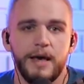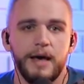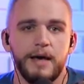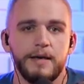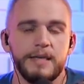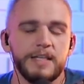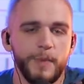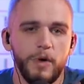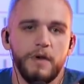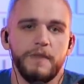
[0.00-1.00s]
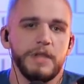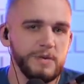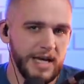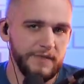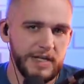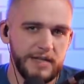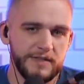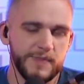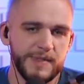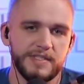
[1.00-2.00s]
Uh, he spoke on the new covenant
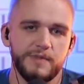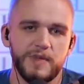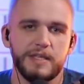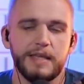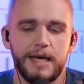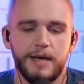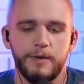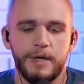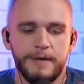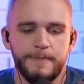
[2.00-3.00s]
and specifically how